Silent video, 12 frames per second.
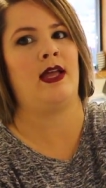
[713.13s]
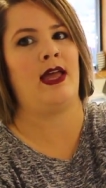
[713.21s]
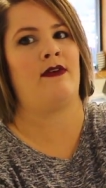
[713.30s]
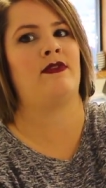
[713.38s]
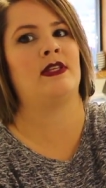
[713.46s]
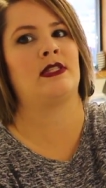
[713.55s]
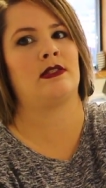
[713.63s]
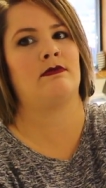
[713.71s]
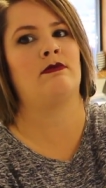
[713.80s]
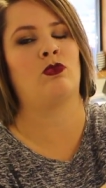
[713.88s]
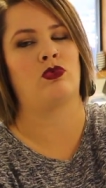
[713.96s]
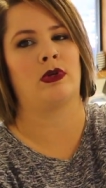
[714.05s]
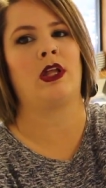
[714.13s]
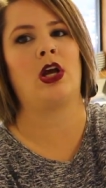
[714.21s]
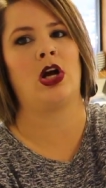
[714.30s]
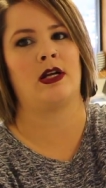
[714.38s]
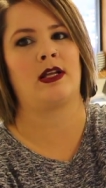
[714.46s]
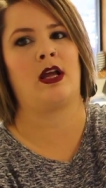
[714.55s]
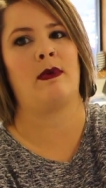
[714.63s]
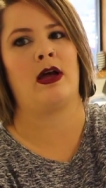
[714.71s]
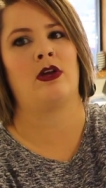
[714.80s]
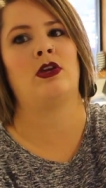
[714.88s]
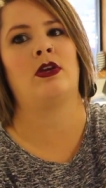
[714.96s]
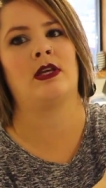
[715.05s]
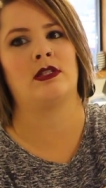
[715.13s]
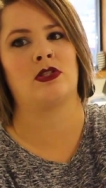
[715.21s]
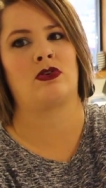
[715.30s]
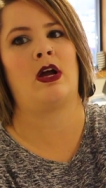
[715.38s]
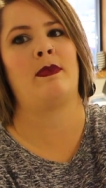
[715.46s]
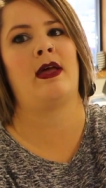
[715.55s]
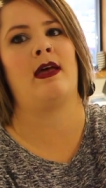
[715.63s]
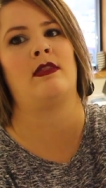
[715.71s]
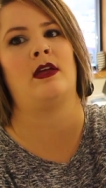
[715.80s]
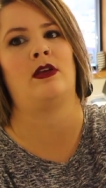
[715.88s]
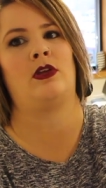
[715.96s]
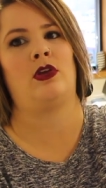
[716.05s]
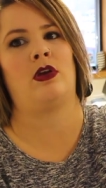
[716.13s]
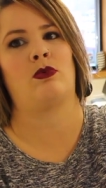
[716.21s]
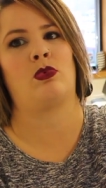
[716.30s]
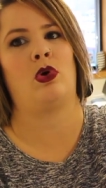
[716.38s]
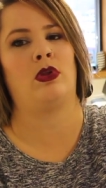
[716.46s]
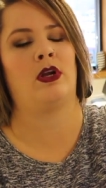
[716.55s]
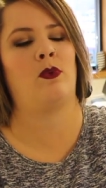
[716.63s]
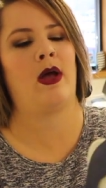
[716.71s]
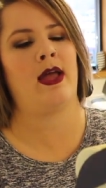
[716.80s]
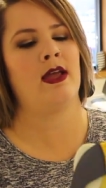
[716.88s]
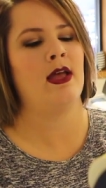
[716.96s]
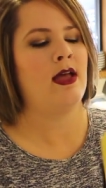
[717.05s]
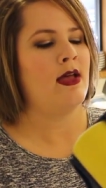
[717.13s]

if it's really hard to come out, you can scrub it and then you can roll it away.